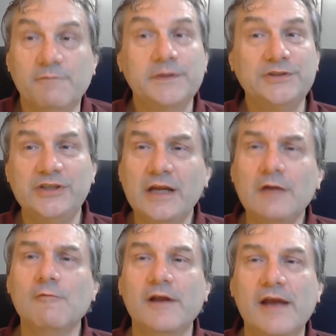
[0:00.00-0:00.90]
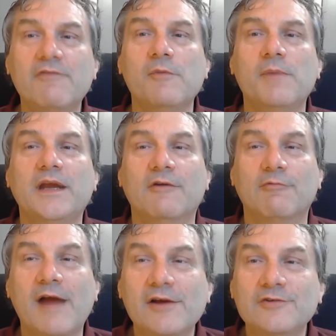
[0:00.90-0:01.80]
but you didn't want everybody
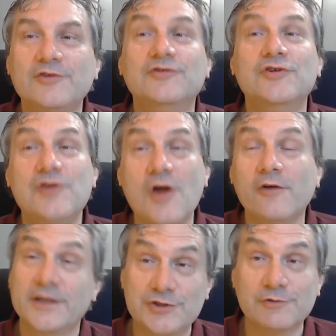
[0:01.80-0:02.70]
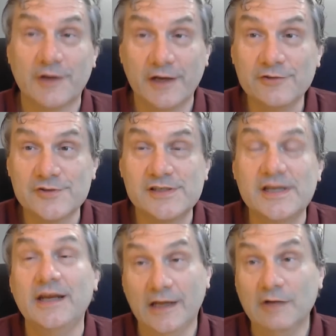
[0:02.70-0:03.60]
around you to know that you were
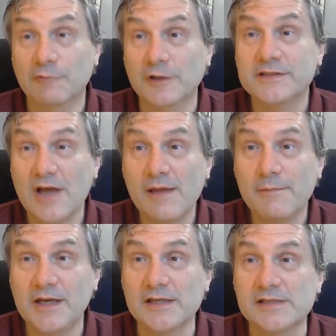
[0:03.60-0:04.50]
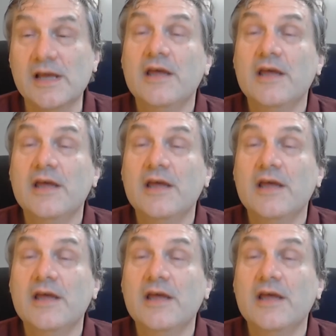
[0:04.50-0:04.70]
interested in what time it is.